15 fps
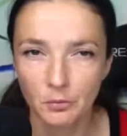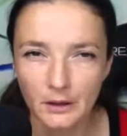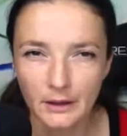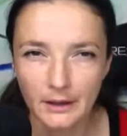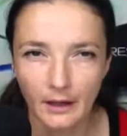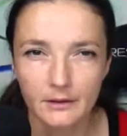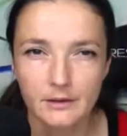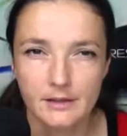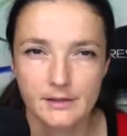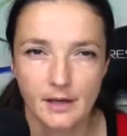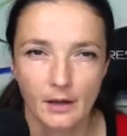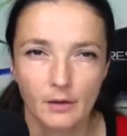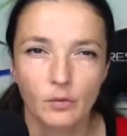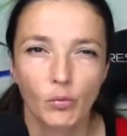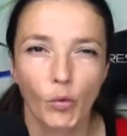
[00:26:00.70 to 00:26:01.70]
really
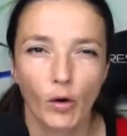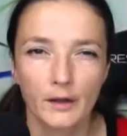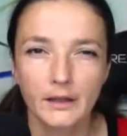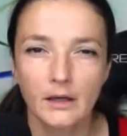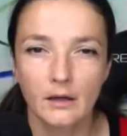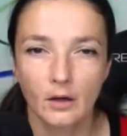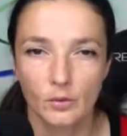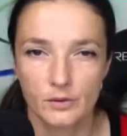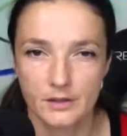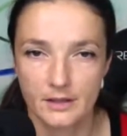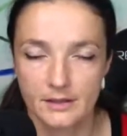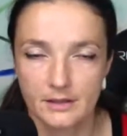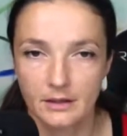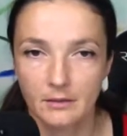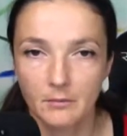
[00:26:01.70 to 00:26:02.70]
understand what
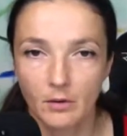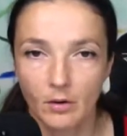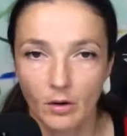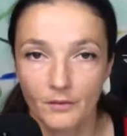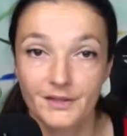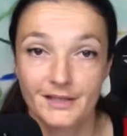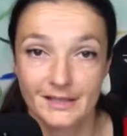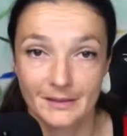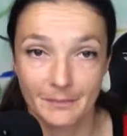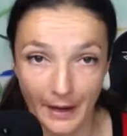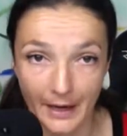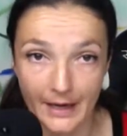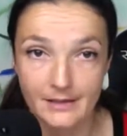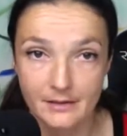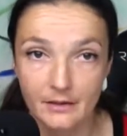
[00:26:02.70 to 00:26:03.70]
ecosystem of the
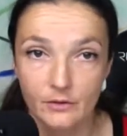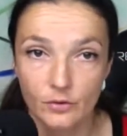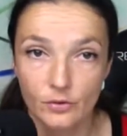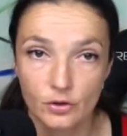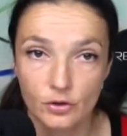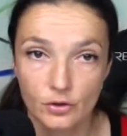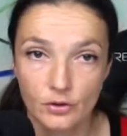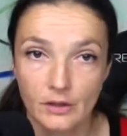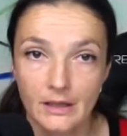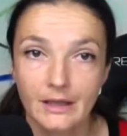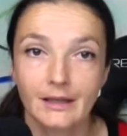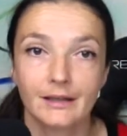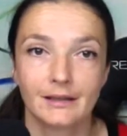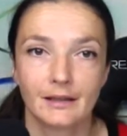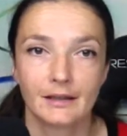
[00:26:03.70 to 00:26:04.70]
space
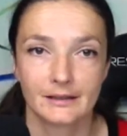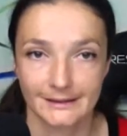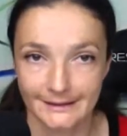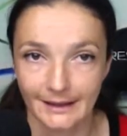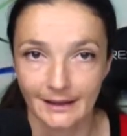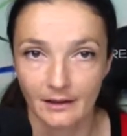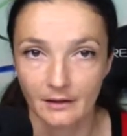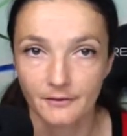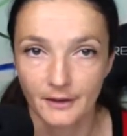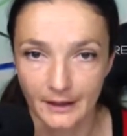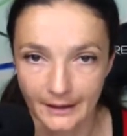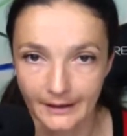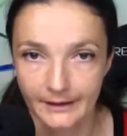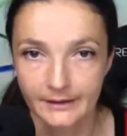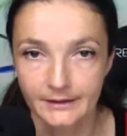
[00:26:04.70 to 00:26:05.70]
industry itself
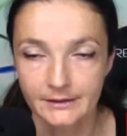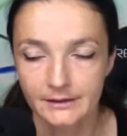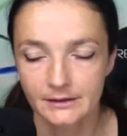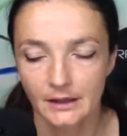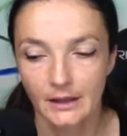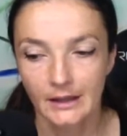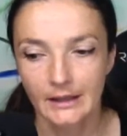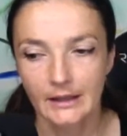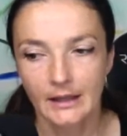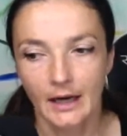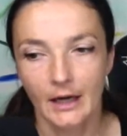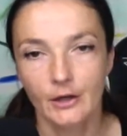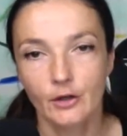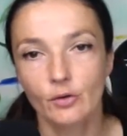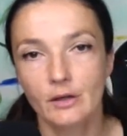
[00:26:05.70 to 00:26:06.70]
is,
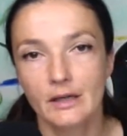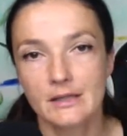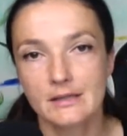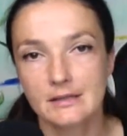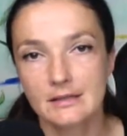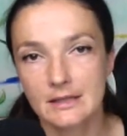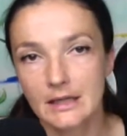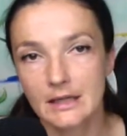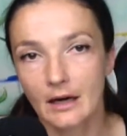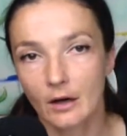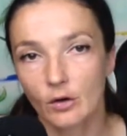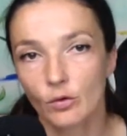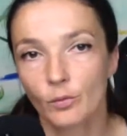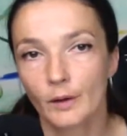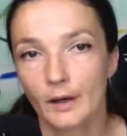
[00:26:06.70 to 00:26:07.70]
and you can see
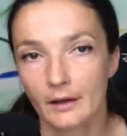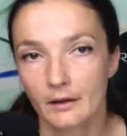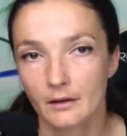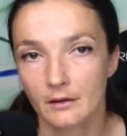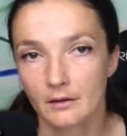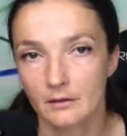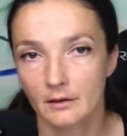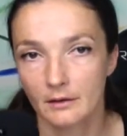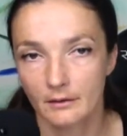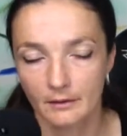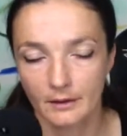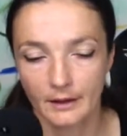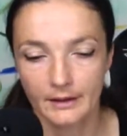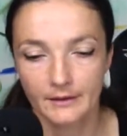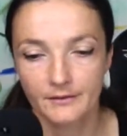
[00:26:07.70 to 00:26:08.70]
how well
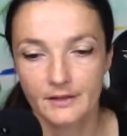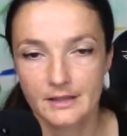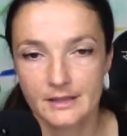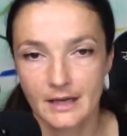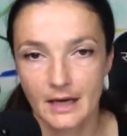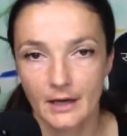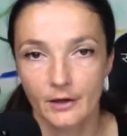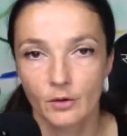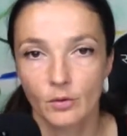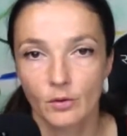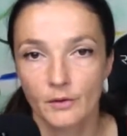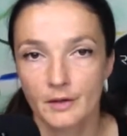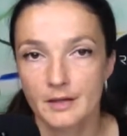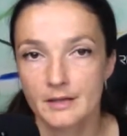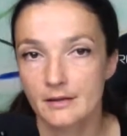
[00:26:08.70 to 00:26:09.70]
kind of these
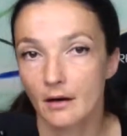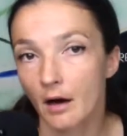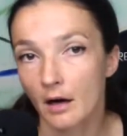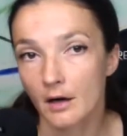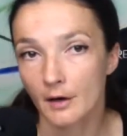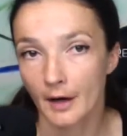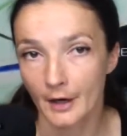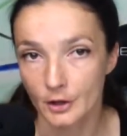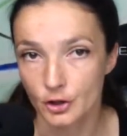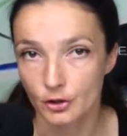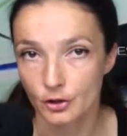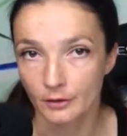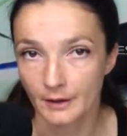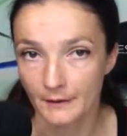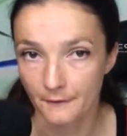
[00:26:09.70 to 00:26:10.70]
categories are
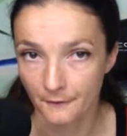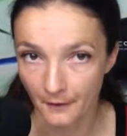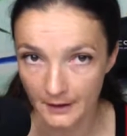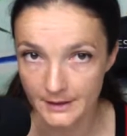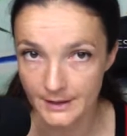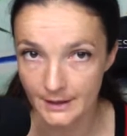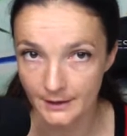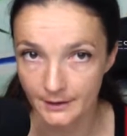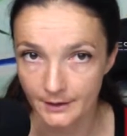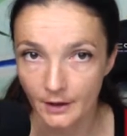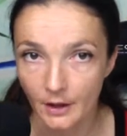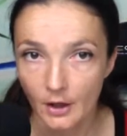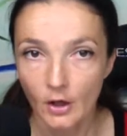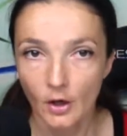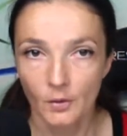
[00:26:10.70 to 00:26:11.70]
actually funded,
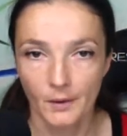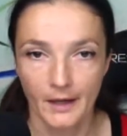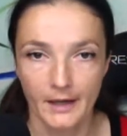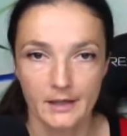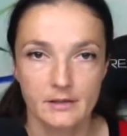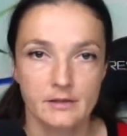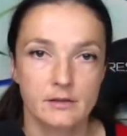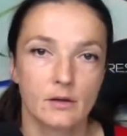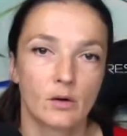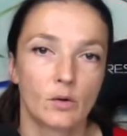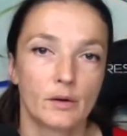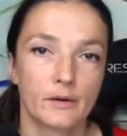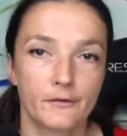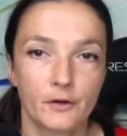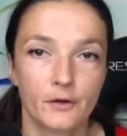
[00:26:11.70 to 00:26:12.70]
right? So
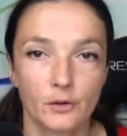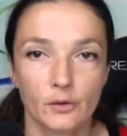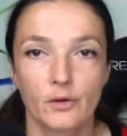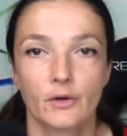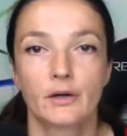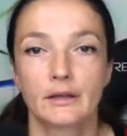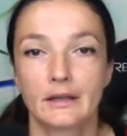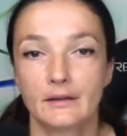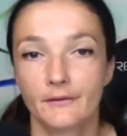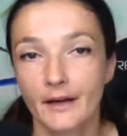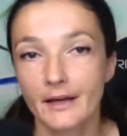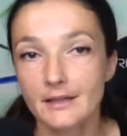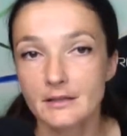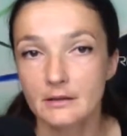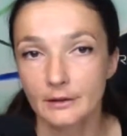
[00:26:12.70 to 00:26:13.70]
if you're an
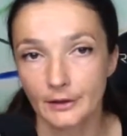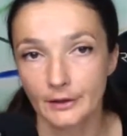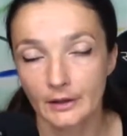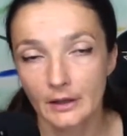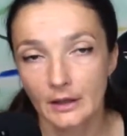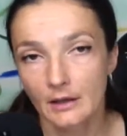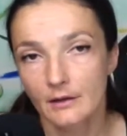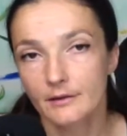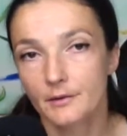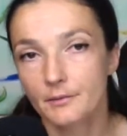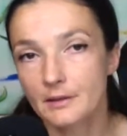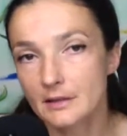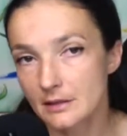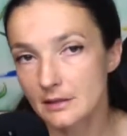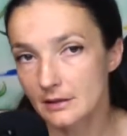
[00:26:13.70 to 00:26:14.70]
investor, the
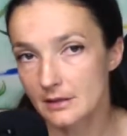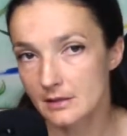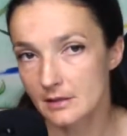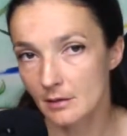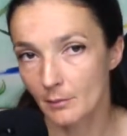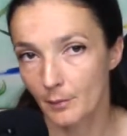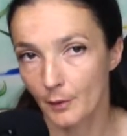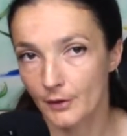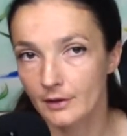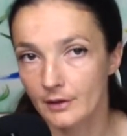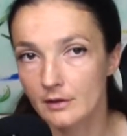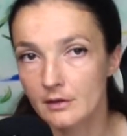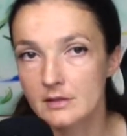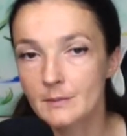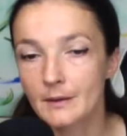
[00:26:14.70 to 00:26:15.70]
reason it's
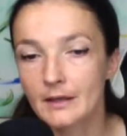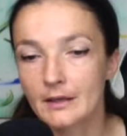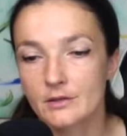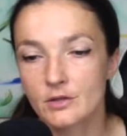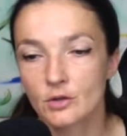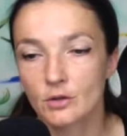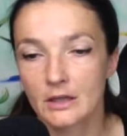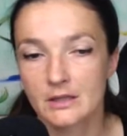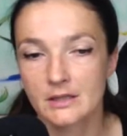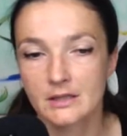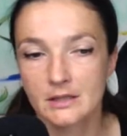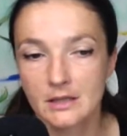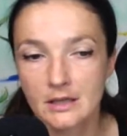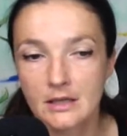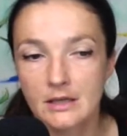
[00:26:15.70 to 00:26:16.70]
important is because you can
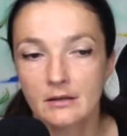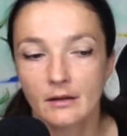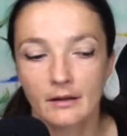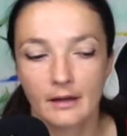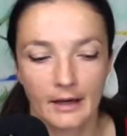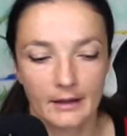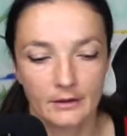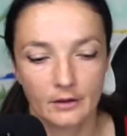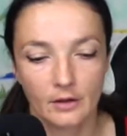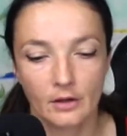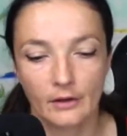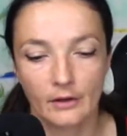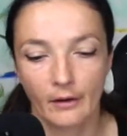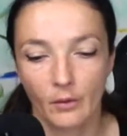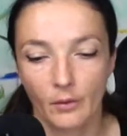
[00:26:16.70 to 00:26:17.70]
see that,
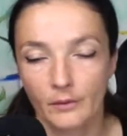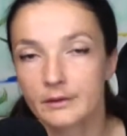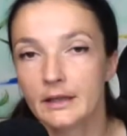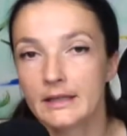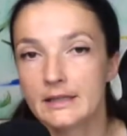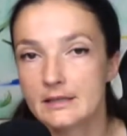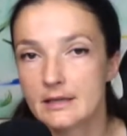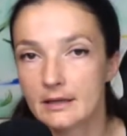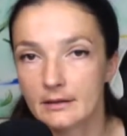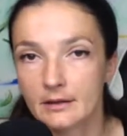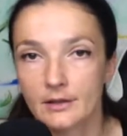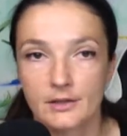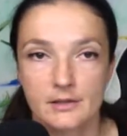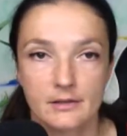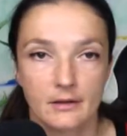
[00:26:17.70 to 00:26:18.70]
let's say
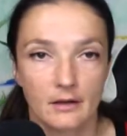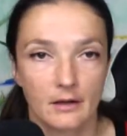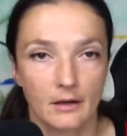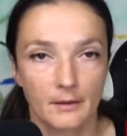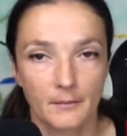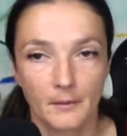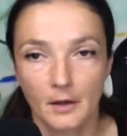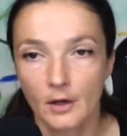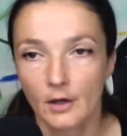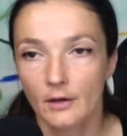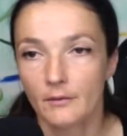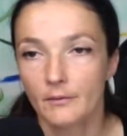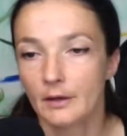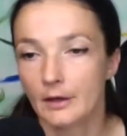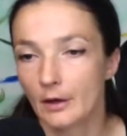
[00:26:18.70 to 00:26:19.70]
there's a,
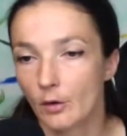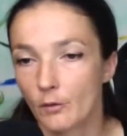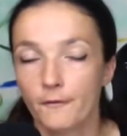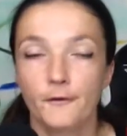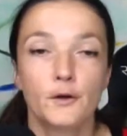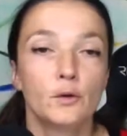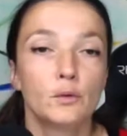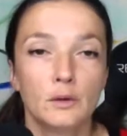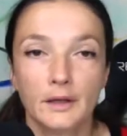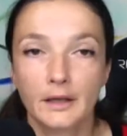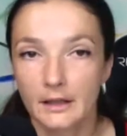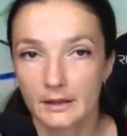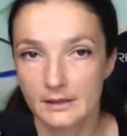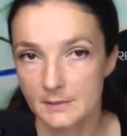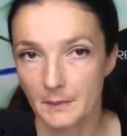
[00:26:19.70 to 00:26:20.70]
fueling
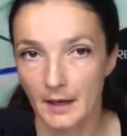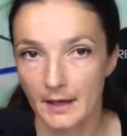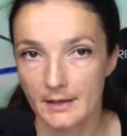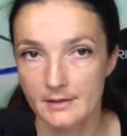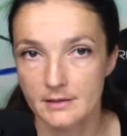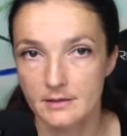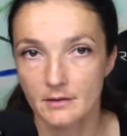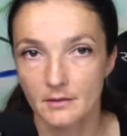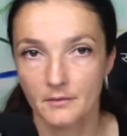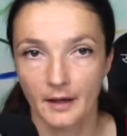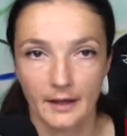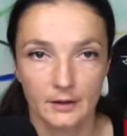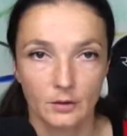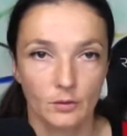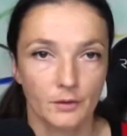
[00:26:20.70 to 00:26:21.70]
in space,
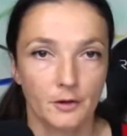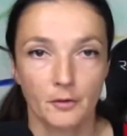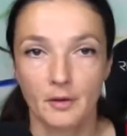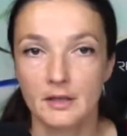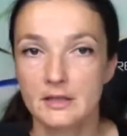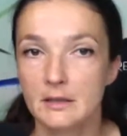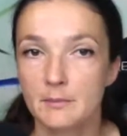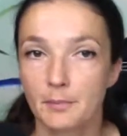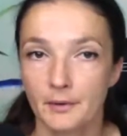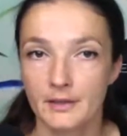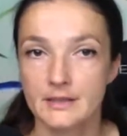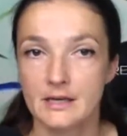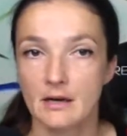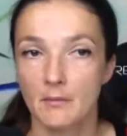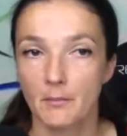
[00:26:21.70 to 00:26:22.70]
right? Or 3D
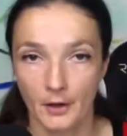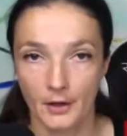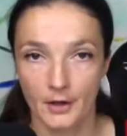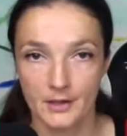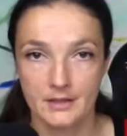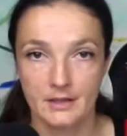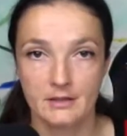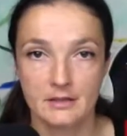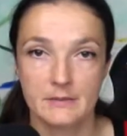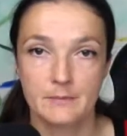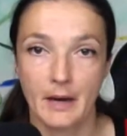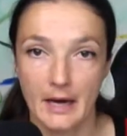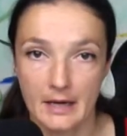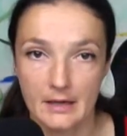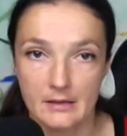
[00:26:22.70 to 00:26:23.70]
printing parts in
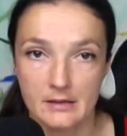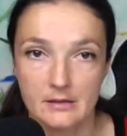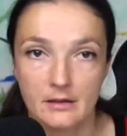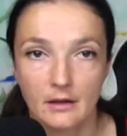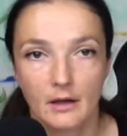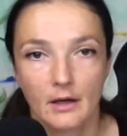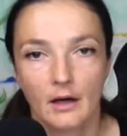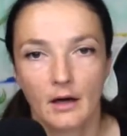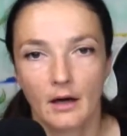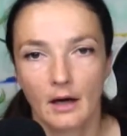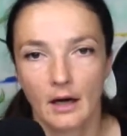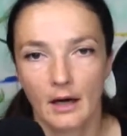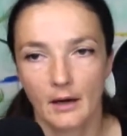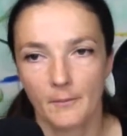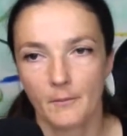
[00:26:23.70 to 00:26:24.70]
space.
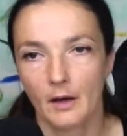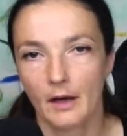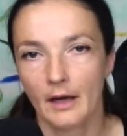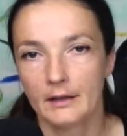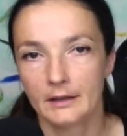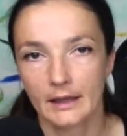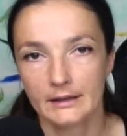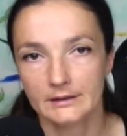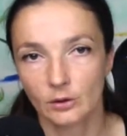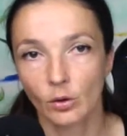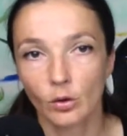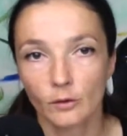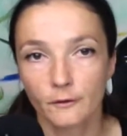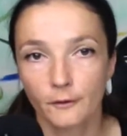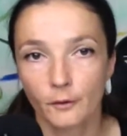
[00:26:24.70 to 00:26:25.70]
And that's
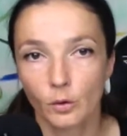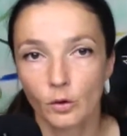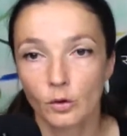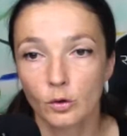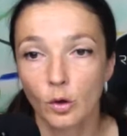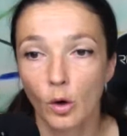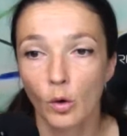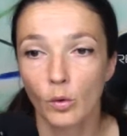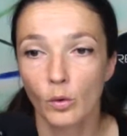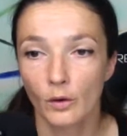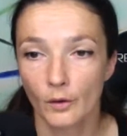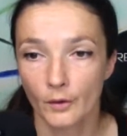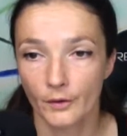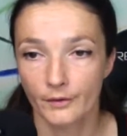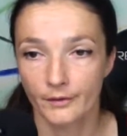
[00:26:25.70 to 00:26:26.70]
all for low
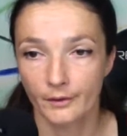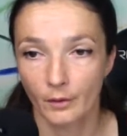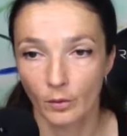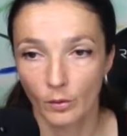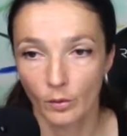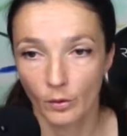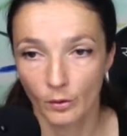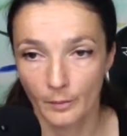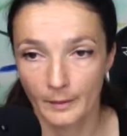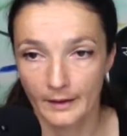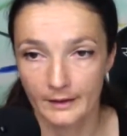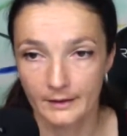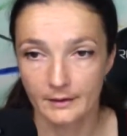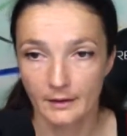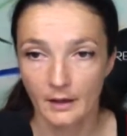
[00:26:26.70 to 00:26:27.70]
Earth
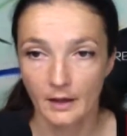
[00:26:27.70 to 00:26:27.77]
orbit.